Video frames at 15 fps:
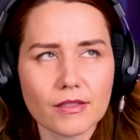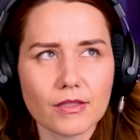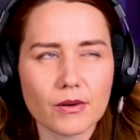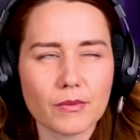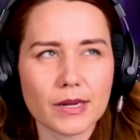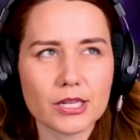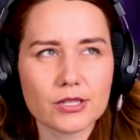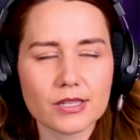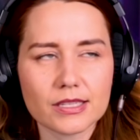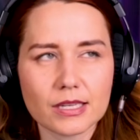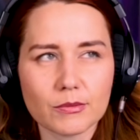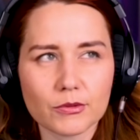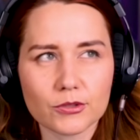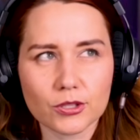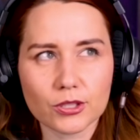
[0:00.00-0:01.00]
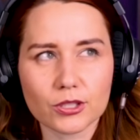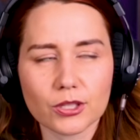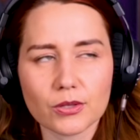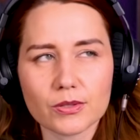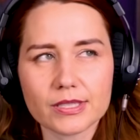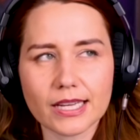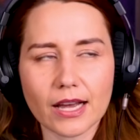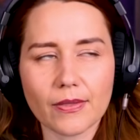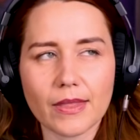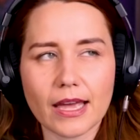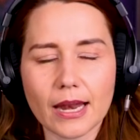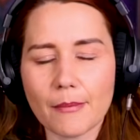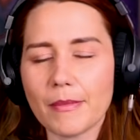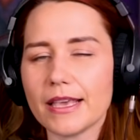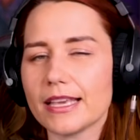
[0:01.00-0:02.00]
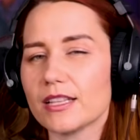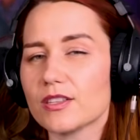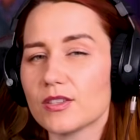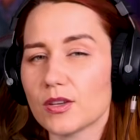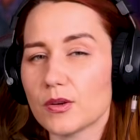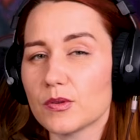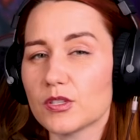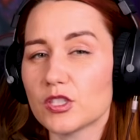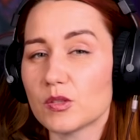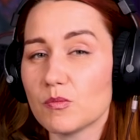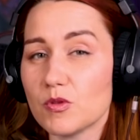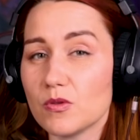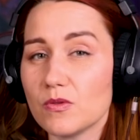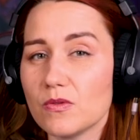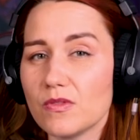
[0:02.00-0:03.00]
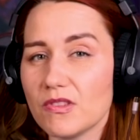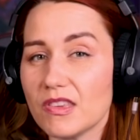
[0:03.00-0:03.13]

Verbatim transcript: the way she's able to go down that and make it so smooth,